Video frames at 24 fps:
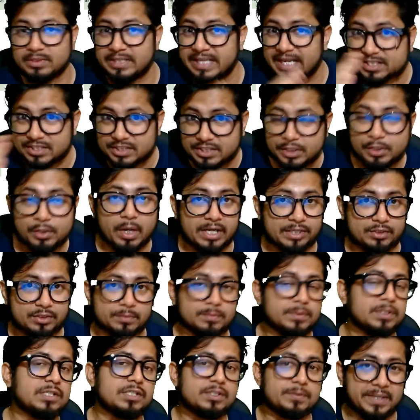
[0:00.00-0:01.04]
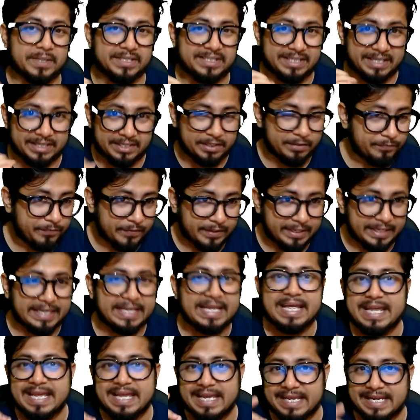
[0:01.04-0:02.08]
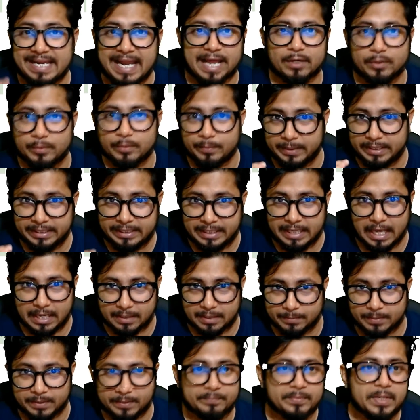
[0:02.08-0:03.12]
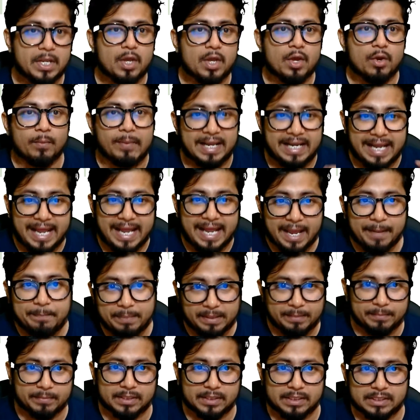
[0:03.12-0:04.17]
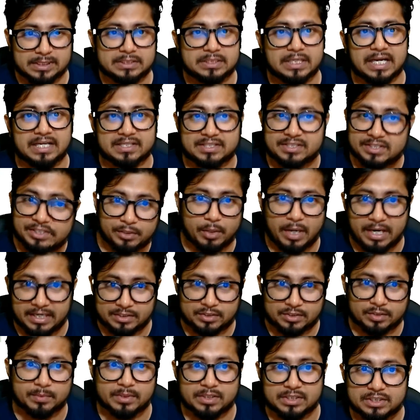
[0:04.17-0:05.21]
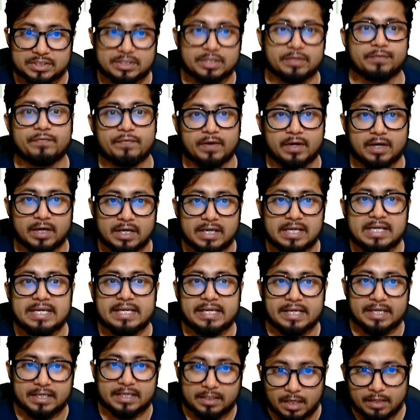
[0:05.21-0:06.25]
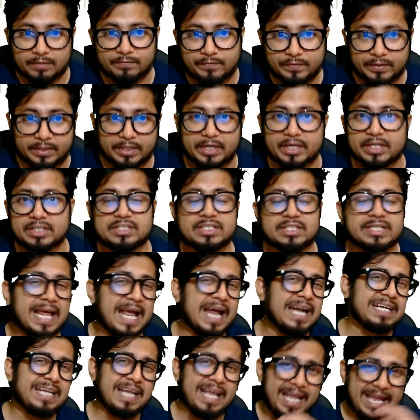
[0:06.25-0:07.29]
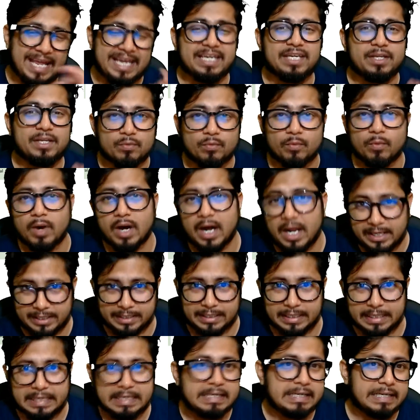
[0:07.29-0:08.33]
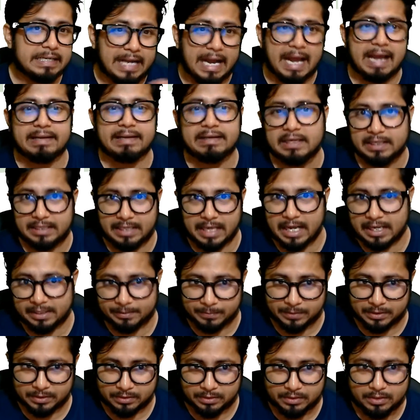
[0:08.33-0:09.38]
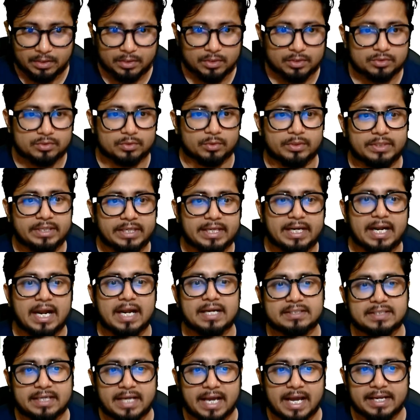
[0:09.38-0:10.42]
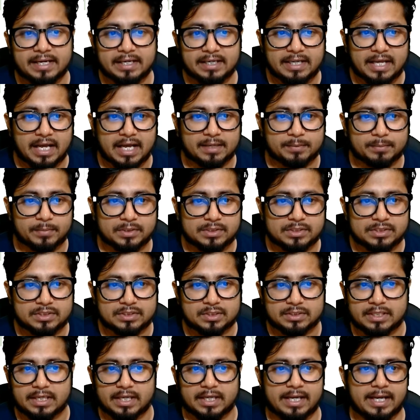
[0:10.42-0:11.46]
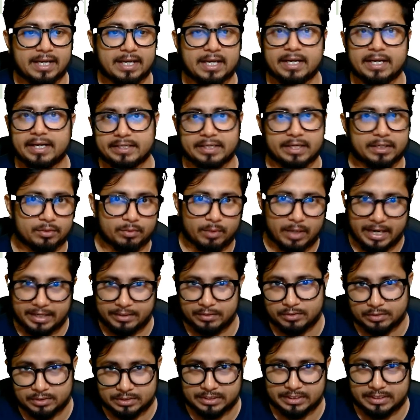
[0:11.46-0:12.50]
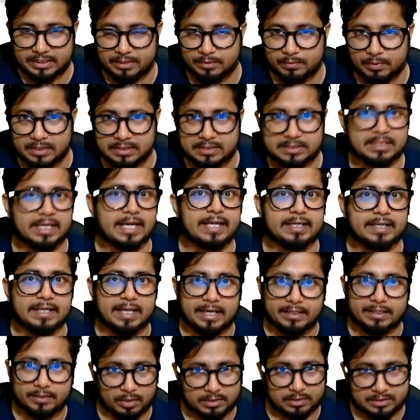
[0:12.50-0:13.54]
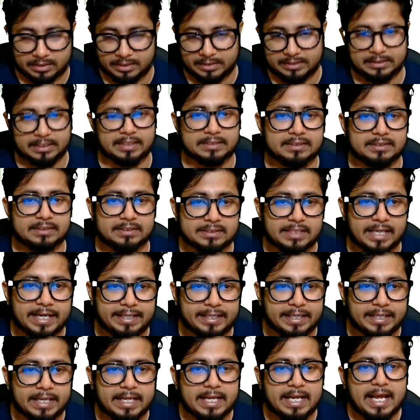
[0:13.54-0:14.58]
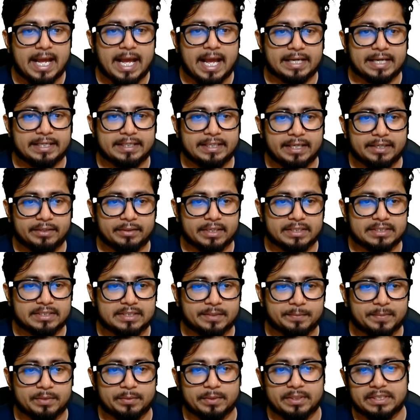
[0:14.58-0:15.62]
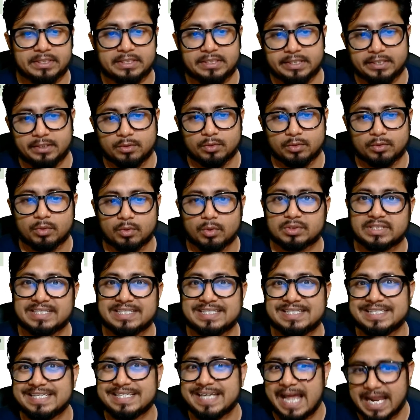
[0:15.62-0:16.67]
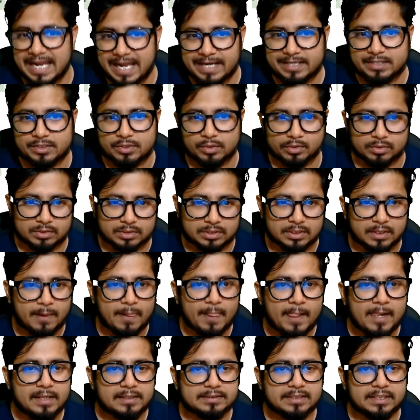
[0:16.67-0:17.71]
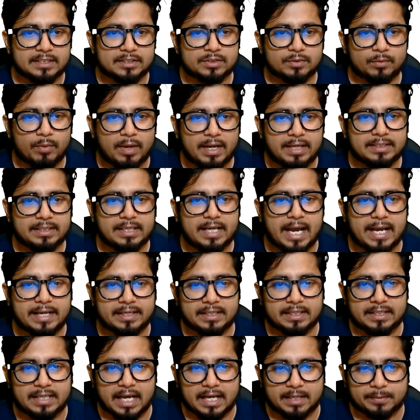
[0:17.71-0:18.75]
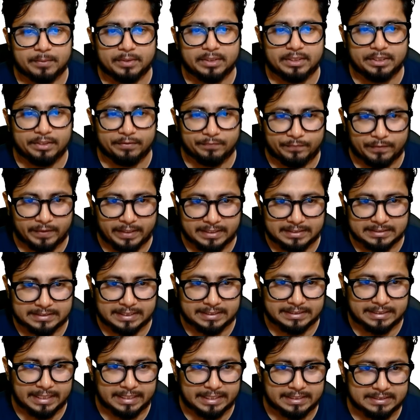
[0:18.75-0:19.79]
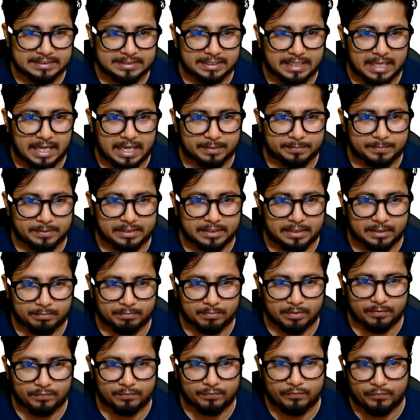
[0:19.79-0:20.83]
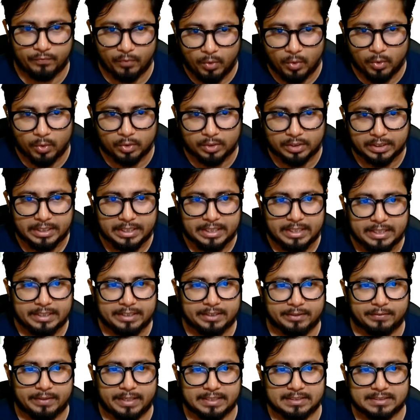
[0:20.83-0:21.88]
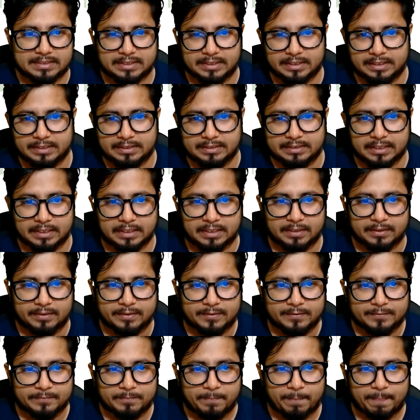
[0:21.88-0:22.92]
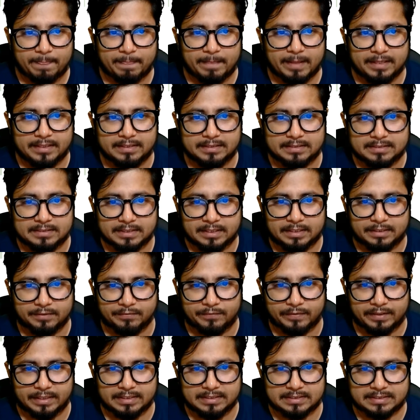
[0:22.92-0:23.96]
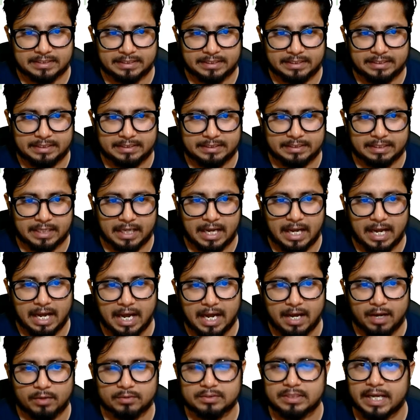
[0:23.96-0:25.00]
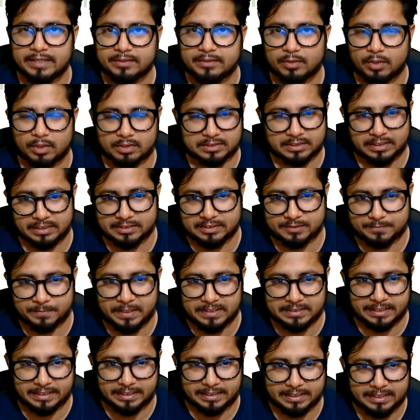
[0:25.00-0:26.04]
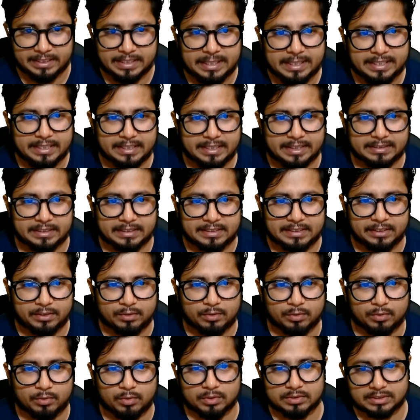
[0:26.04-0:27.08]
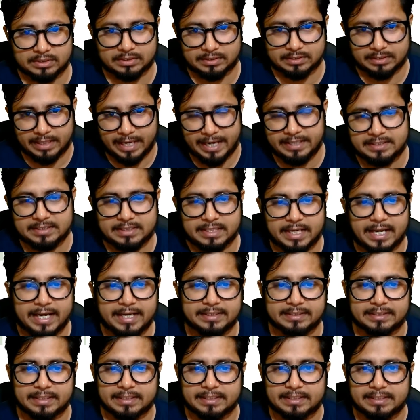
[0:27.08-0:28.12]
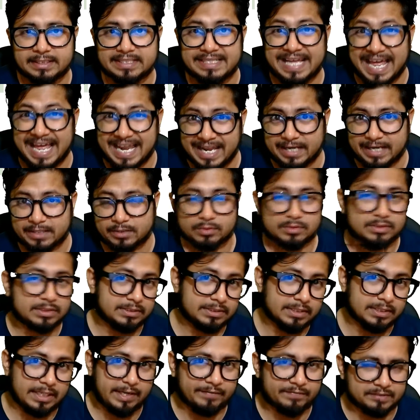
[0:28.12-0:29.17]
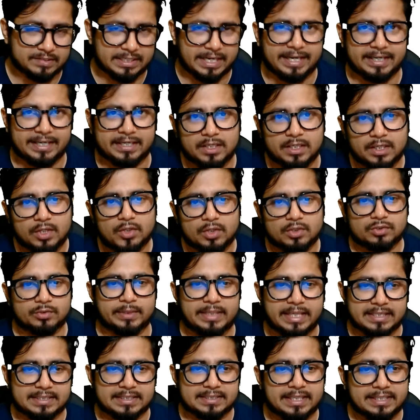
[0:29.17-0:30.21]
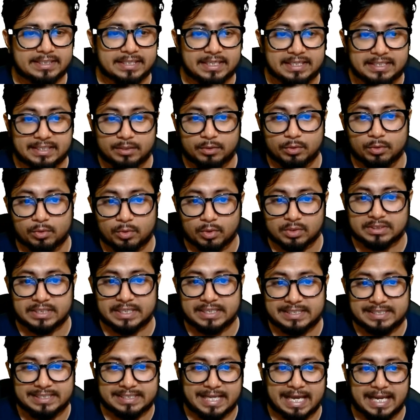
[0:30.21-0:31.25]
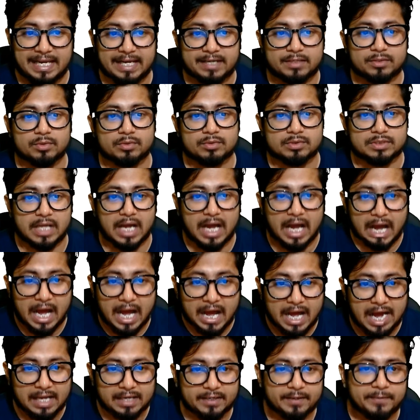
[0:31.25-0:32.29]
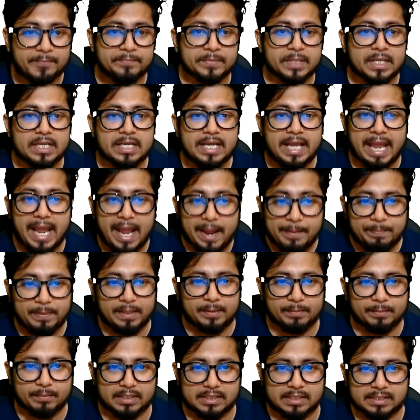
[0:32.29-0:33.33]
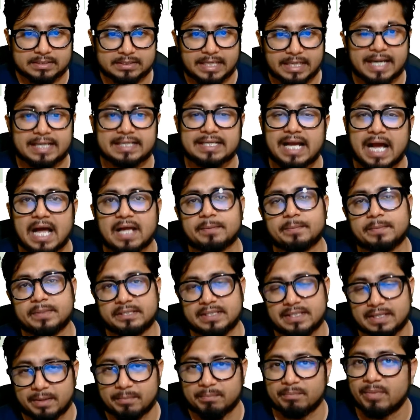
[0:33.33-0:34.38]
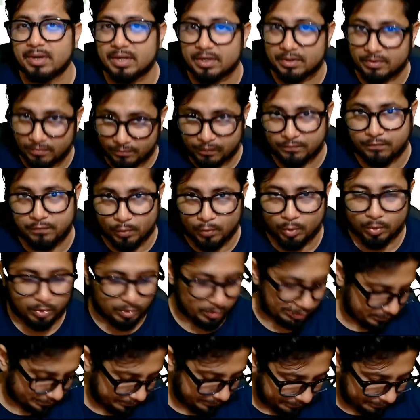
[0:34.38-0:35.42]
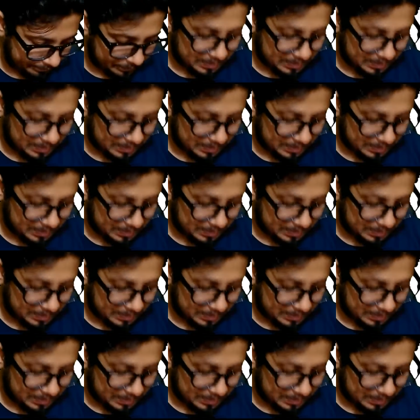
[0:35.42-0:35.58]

So they are stereoisomers, but they're differing in anomeric carbon. While epimers are stereoisomers, differ in configuration at any one chiral carbon. So here are the chiral carbons connected to hydrogen in one side and hydroxyl in the other side, and here you can see between D-glucose and D-galactose there is a one chiral carbon difference, and that is the carbon number 4. You can see there is a difference in how the hydroxyl is present in the D-glucose in the right side, in the D-galactose in the left side. So you can say the D-glucose and D-galactose are epimers at carbon number 4.